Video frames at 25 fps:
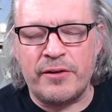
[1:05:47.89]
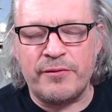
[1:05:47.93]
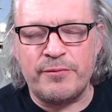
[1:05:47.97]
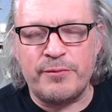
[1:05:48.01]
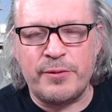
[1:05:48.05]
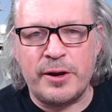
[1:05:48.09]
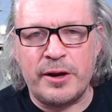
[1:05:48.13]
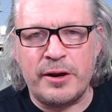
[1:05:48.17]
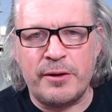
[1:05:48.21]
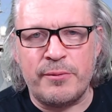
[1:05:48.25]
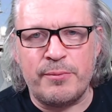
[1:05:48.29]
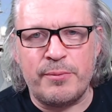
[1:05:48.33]
I've
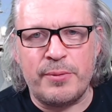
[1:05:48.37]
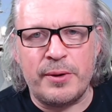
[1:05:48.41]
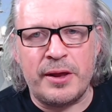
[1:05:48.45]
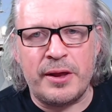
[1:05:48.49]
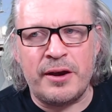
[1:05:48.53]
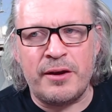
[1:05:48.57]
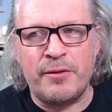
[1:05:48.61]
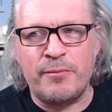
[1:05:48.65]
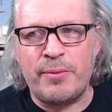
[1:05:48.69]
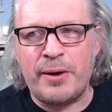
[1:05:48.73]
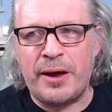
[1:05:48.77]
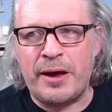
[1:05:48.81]
been
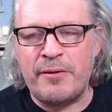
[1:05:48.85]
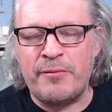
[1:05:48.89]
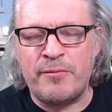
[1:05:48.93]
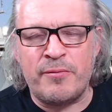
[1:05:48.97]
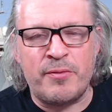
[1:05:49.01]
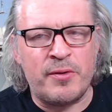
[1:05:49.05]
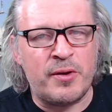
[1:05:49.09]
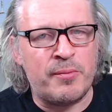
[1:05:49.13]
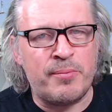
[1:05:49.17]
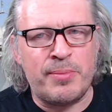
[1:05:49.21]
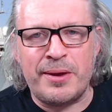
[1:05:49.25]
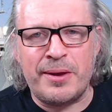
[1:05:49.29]
in a
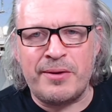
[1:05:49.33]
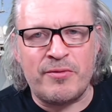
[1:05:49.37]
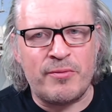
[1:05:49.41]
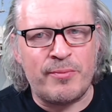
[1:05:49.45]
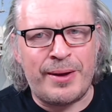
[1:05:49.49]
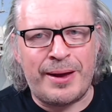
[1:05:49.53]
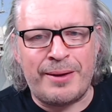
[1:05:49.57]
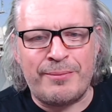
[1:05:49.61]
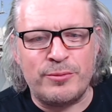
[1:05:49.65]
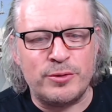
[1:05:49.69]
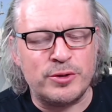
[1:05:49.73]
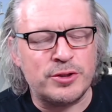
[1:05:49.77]
bit of a
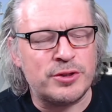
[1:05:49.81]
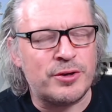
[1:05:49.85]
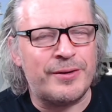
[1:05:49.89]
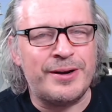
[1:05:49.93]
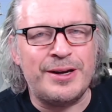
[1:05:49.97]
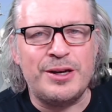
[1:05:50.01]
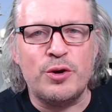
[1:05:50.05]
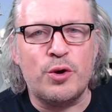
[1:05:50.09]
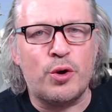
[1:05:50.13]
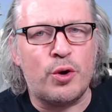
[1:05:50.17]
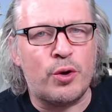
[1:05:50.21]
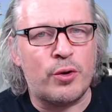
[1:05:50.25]
bad mood.
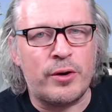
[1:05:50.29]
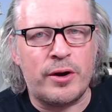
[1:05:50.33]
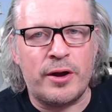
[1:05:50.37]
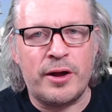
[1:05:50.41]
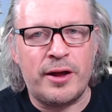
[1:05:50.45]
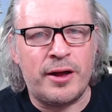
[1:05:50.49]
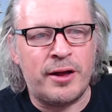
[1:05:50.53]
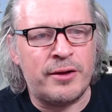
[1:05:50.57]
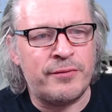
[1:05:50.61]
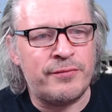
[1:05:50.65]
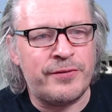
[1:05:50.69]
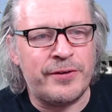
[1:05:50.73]
Sorry,
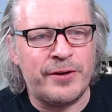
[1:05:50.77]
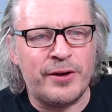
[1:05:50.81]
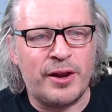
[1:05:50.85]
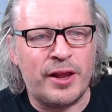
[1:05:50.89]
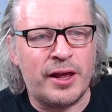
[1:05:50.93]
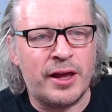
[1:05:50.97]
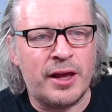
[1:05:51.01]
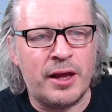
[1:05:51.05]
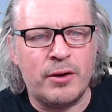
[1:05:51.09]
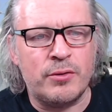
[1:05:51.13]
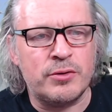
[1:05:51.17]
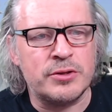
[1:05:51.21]
Nora. I feel
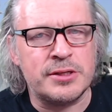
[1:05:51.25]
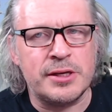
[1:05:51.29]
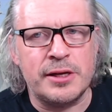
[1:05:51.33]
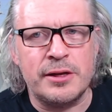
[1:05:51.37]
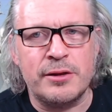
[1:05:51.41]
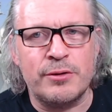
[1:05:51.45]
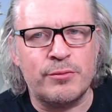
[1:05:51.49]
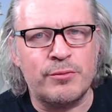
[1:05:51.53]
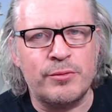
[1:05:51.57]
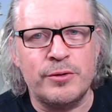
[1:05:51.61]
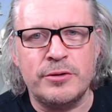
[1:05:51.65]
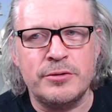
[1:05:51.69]
like I was a
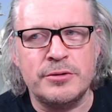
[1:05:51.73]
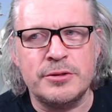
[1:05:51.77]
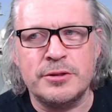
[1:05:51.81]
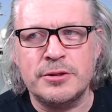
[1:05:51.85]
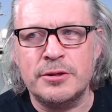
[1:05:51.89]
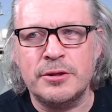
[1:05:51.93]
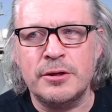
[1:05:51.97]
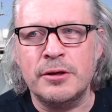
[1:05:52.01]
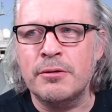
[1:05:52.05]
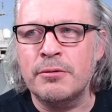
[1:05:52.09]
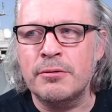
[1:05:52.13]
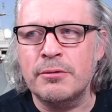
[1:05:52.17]
little rude
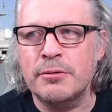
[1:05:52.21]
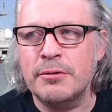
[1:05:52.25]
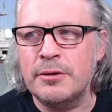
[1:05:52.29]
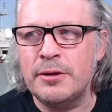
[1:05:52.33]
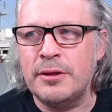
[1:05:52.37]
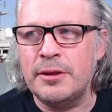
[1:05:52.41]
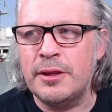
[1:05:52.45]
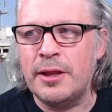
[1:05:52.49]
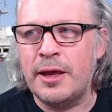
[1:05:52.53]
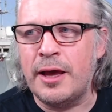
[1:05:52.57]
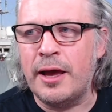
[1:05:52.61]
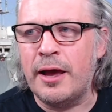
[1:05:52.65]
to you
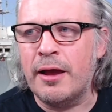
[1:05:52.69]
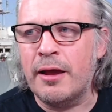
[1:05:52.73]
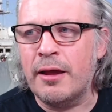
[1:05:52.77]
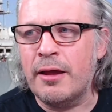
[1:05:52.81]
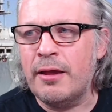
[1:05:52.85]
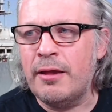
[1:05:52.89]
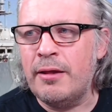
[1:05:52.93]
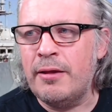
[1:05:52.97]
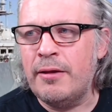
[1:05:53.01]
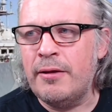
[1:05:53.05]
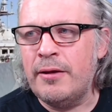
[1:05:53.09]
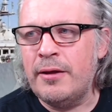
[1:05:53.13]
in that.
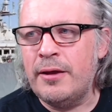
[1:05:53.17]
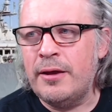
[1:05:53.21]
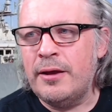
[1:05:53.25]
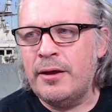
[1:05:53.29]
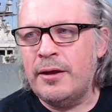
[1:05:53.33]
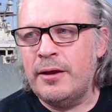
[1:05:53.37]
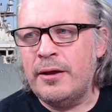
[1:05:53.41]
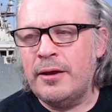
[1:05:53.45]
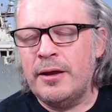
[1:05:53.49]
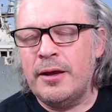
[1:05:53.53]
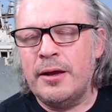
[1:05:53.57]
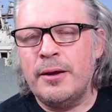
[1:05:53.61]

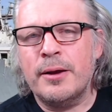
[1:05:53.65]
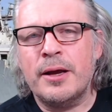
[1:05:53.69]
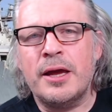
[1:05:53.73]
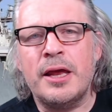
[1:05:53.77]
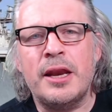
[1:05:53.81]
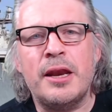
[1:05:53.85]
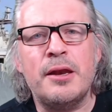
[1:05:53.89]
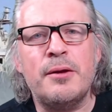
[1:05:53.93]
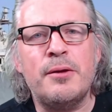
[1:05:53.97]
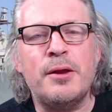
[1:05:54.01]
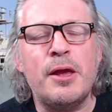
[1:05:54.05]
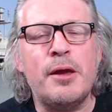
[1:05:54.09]

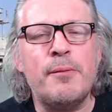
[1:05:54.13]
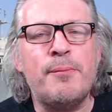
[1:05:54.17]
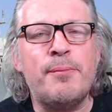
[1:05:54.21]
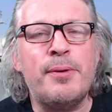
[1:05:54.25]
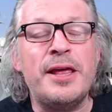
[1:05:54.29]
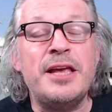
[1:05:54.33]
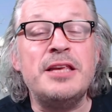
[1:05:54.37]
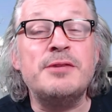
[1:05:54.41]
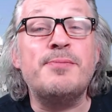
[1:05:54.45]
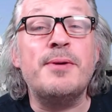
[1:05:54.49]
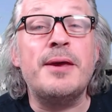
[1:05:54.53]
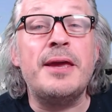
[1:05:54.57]
Can you
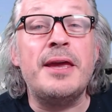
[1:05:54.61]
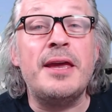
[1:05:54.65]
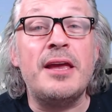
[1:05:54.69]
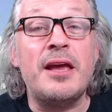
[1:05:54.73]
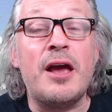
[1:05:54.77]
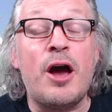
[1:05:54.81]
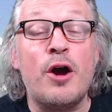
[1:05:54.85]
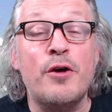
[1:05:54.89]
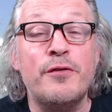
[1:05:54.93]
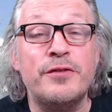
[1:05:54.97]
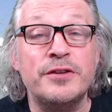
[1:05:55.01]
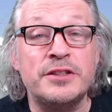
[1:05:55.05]
please
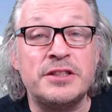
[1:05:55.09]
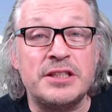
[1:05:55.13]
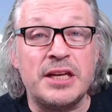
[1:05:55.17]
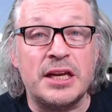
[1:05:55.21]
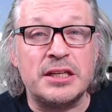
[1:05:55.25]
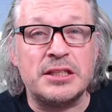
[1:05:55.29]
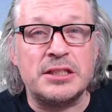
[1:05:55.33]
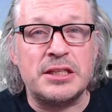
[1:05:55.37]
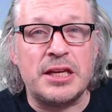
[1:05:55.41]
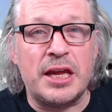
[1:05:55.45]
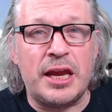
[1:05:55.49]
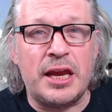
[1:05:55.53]
be over
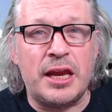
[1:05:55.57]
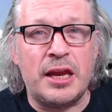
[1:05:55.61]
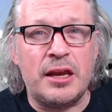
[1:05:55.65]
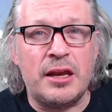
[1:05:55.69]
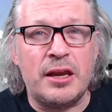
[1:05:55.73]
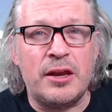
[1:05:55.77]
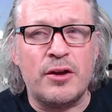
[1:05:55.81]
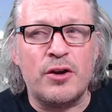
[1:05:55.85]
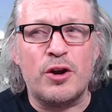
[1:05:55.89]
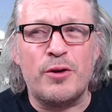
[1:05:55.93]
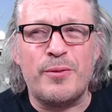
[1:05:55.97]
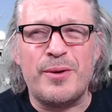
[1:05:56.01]

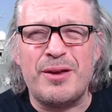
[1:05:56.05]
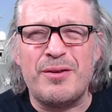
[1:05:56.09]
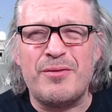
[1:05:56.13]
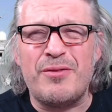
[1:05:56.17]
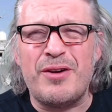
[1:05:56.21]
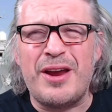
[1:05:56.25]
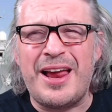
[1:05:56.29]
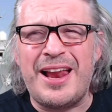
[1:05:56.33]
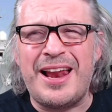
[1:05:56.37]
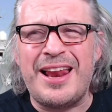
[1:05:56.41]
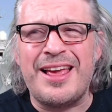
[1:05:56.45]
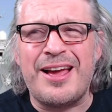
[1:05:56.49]
16? You've got to be
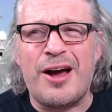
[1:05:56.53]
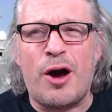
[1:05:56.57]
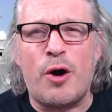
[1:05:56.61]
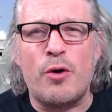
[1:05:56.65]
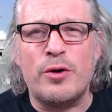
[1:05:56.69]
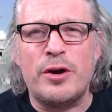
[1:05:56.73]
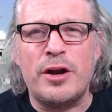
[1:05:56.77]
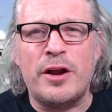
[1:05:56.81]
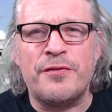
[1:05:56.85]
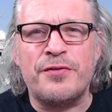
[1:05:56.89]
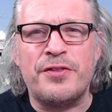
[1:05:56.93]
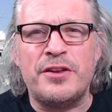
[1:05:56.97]
really
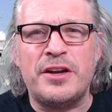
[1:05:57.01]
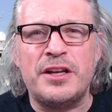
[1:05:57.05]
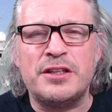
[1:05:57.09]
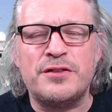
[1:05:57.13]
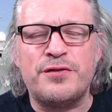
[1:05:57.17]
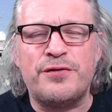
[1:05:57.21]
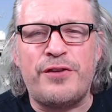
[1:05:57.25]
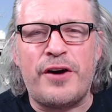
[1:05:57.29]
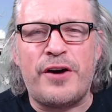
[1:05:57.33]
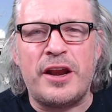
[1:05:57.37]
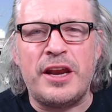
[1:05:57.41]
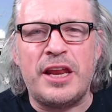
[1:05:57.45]
old enough that
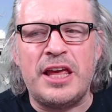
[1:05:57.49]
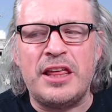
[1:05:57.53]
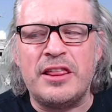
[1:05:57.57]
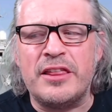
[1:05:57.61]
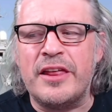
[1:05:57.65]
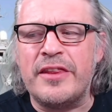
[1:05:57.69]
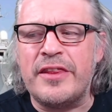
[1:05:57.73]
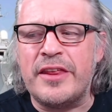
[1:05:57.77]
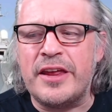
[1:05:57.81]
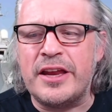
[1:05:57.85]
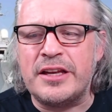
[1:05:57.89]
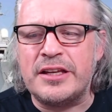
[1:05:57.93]
it's funny
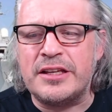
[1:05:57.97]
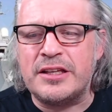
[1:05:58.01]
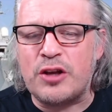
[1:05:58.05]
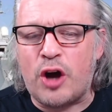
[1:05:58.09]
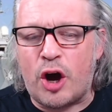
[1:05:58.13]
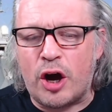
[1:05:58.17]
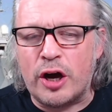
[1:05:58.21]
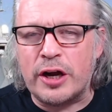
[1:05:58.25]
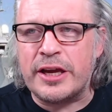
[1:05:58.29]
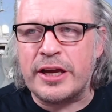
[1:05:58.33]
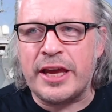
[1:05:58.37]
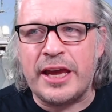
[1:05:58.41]
that the
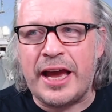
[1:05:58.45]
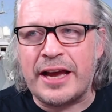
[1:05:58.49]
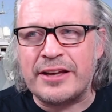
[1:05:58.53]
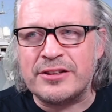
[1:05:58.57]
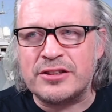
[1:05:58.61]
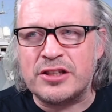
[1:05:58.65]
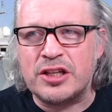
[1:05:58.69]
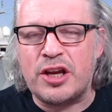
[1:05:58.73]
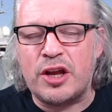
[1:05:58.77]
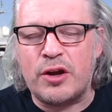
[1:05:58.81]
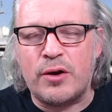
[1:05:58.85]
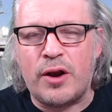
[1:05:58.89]
donkey
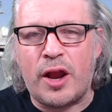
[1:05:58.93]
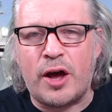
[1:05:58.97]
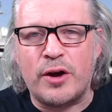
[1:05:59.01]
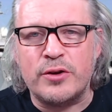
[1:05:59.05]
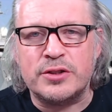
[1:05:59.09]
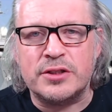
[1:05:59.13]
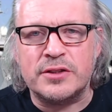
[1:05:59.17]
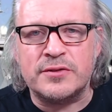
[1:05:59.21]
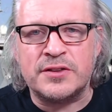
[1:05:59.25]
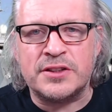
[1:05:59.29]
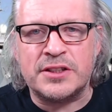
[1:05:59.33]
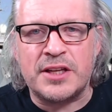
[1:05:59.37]
has to do
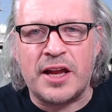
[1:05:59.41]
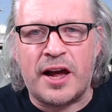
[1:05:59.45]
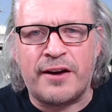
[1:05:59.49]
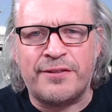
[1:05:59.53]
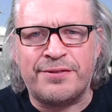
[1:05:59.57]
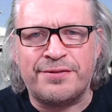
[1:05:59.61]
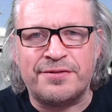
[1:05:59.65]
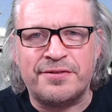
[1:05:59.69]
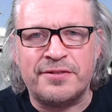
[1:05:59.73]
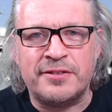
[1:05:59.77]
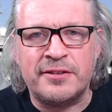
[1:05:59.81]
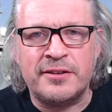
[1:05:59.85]
loads of
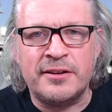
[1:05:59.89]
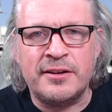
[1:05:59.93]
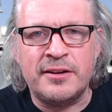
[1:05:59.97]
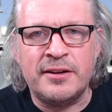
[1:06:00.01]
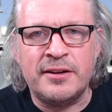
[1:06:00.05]
stuff.